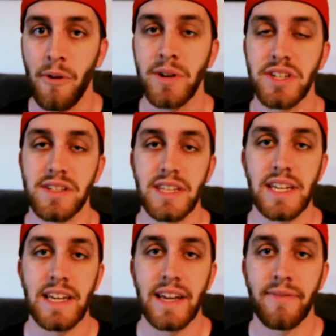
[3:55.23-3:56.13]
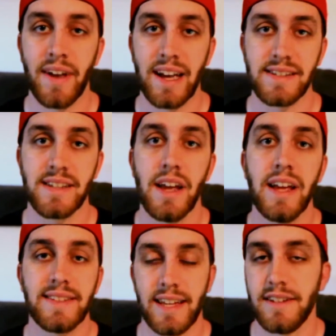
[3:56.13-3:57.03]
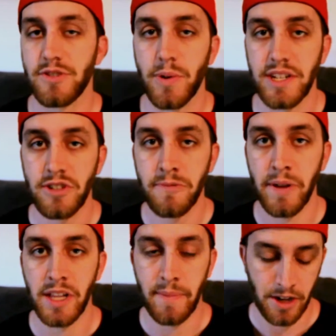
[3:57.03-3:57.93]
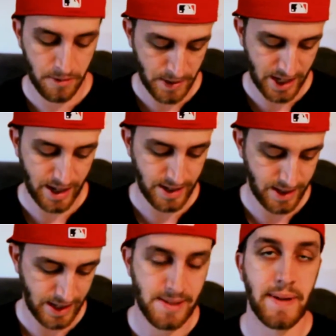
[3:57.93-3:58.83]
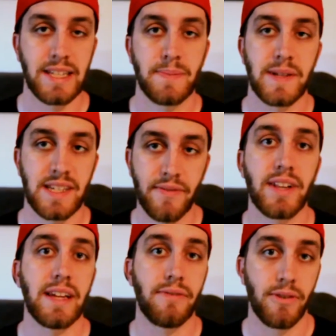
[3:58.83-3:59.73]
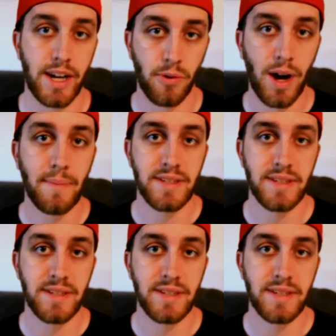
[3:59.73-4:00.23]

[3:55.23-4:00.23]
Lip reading: which is the EFS 10 to 22mm, because that's made specifically for a crop